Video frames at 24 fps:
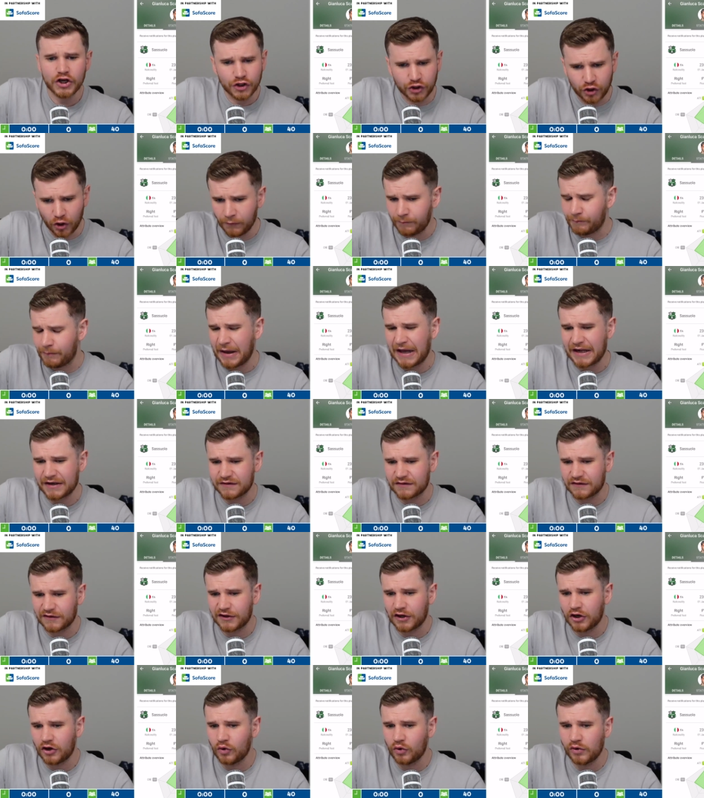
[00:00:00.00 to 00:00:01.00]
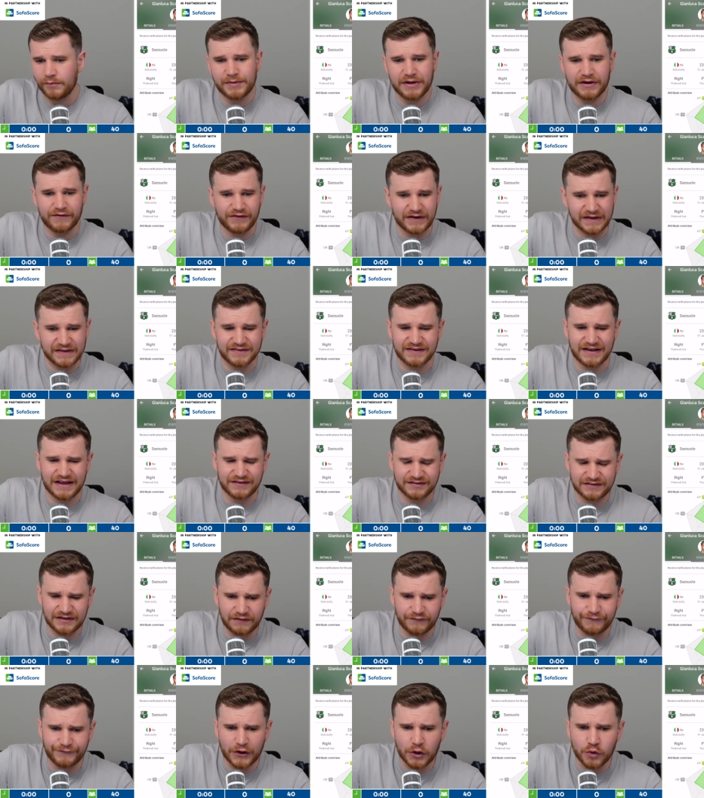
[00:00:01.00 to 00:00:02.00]
Good back to goal would be a
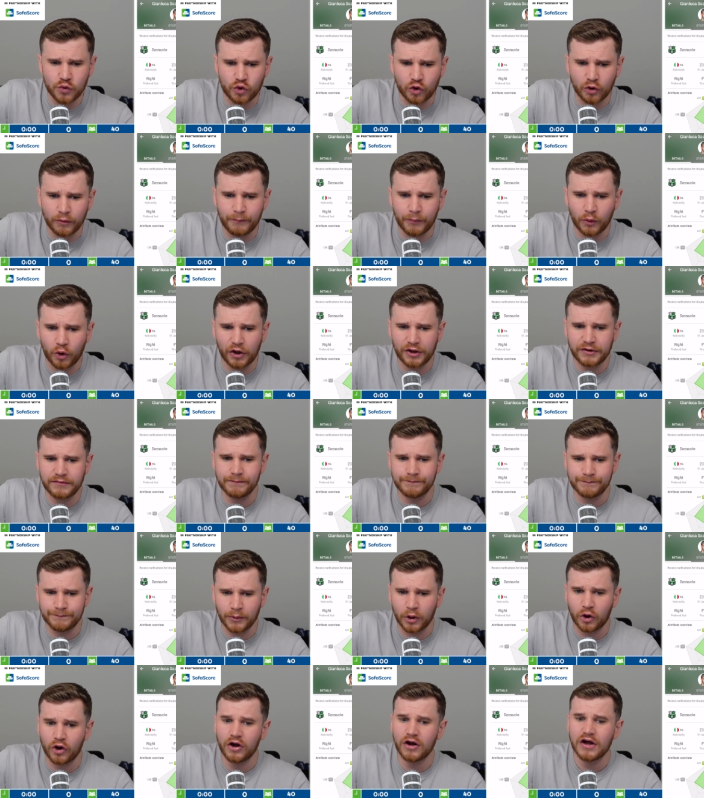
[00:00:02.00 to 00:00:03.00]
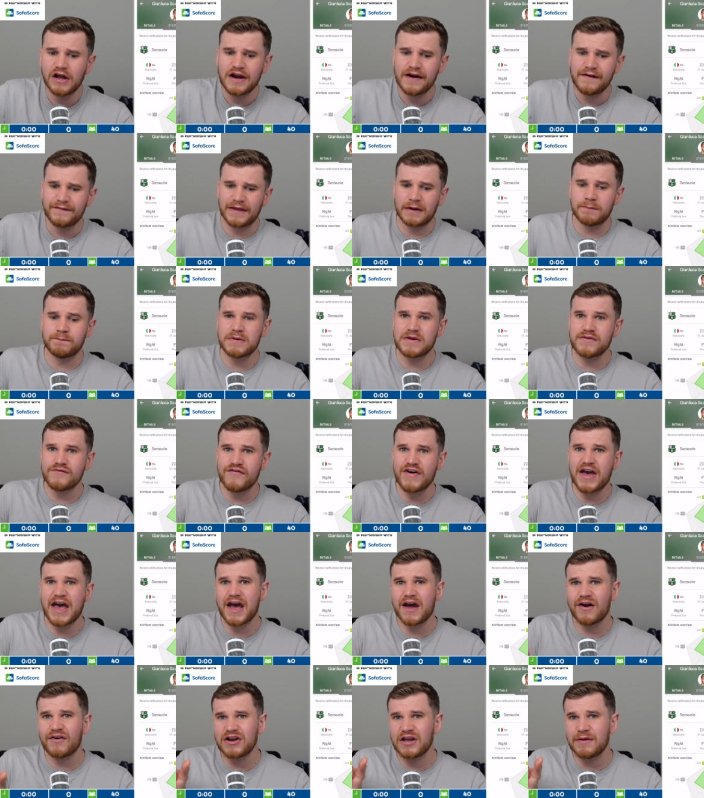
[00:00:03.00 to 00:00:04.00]
fantastic focal point, but there'd be
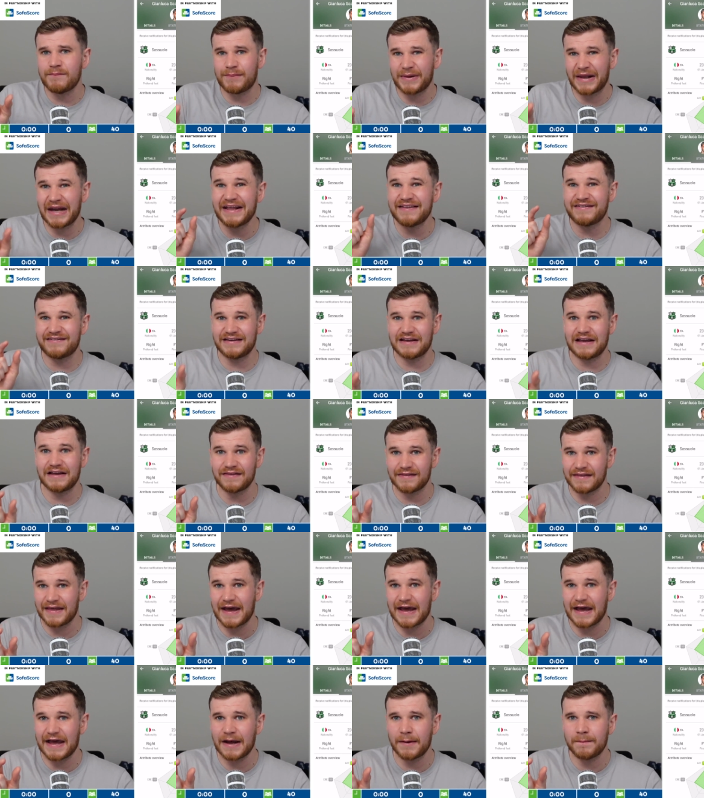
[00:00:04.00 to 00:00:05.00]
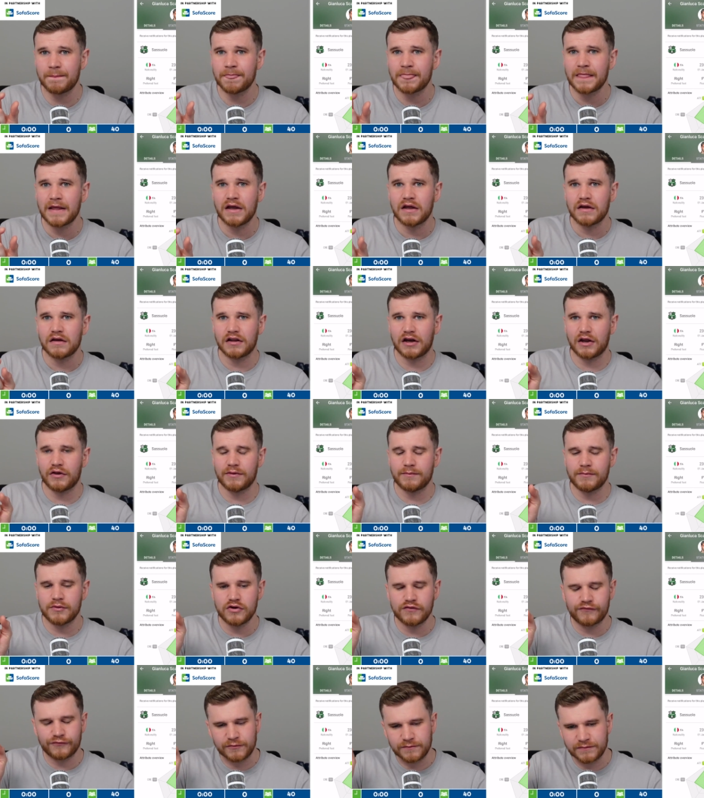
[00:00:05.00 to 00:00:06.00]
variability in there. You know, the
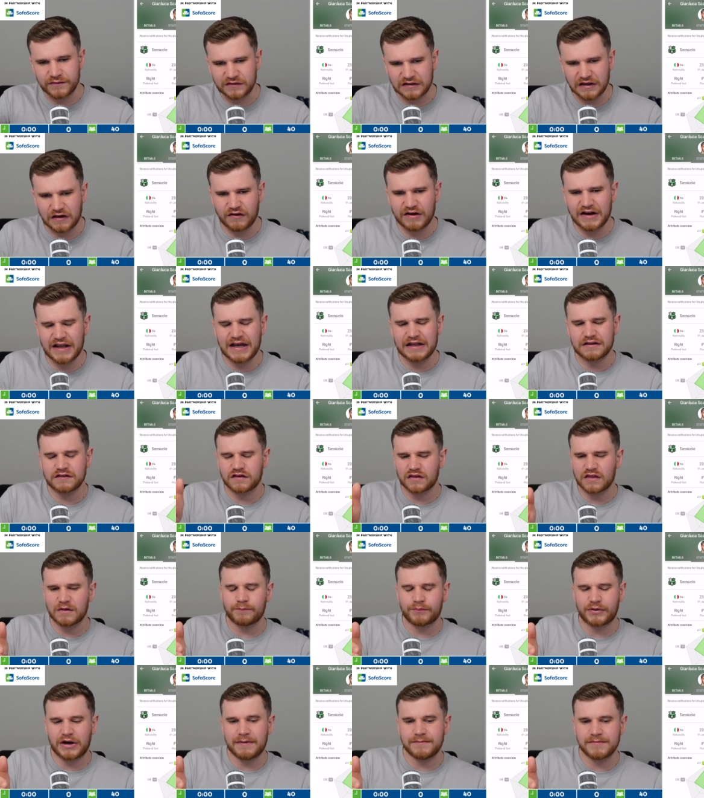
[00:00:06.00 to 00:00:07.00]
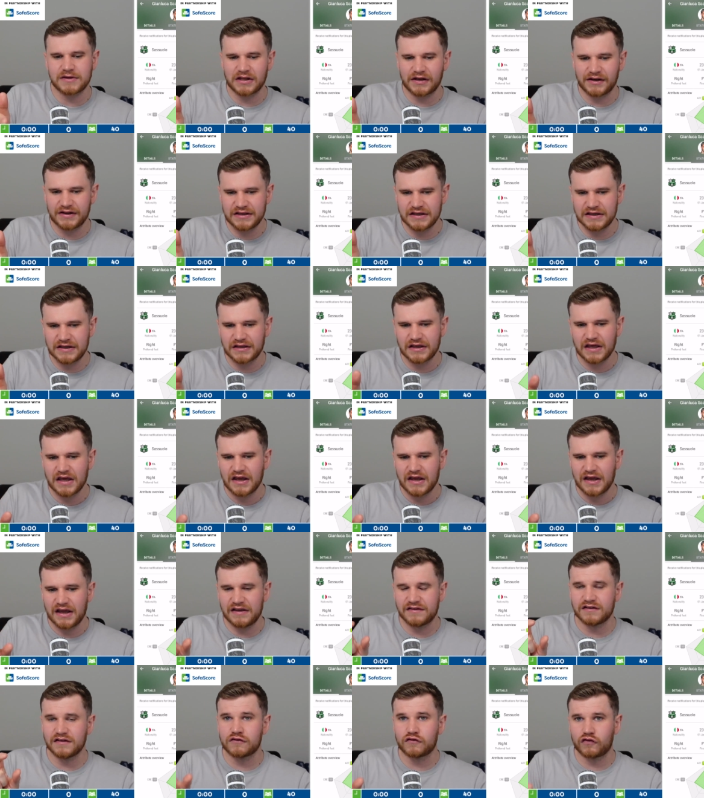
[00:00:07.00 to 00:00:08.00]
move from Serie A to the Premier League
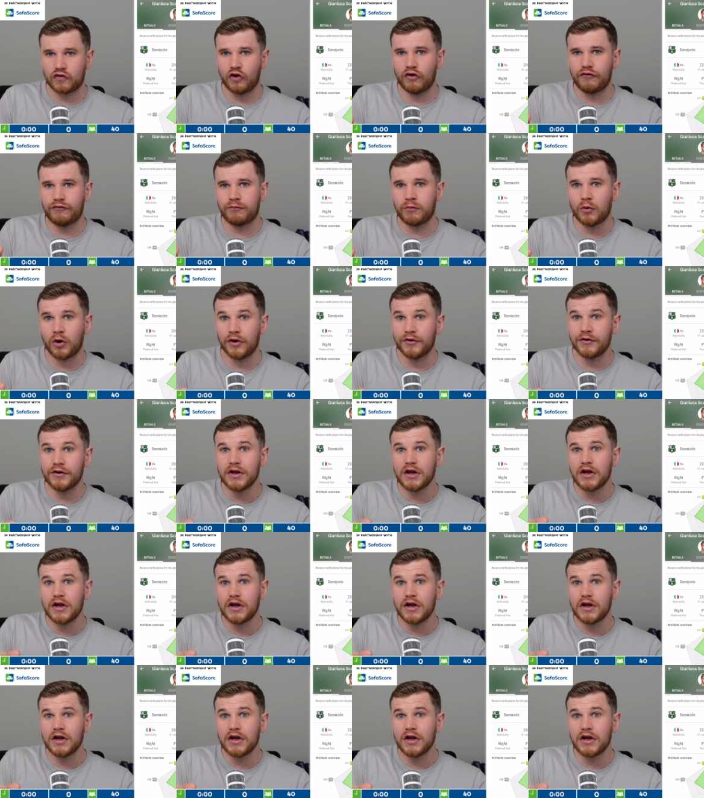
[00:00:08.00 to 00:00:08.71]
is a tough one.